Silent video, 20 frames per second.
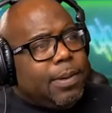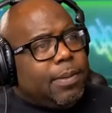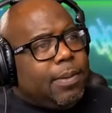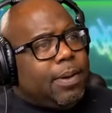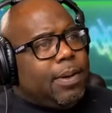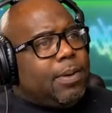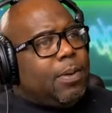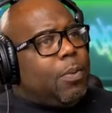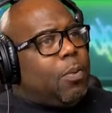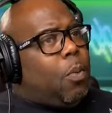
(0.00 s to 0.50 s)
All
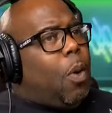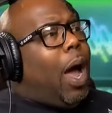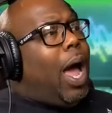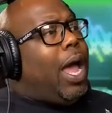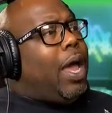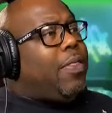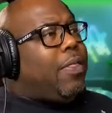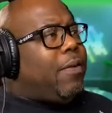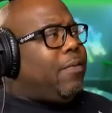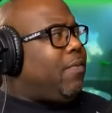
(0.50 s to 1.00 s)
right.
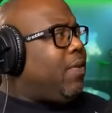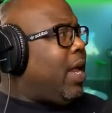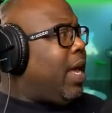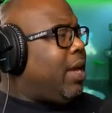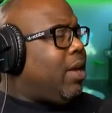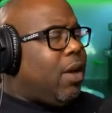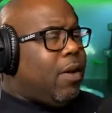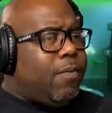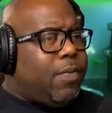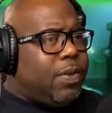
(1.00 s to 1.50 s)
Why are they
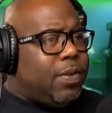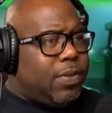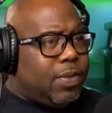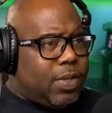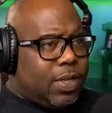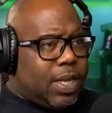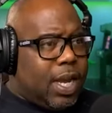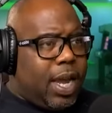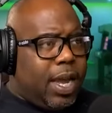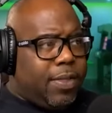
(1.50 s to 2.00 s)
flying off into
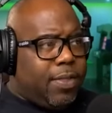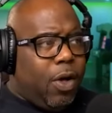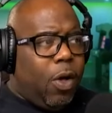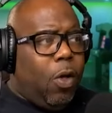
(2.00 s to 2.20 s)
the sky?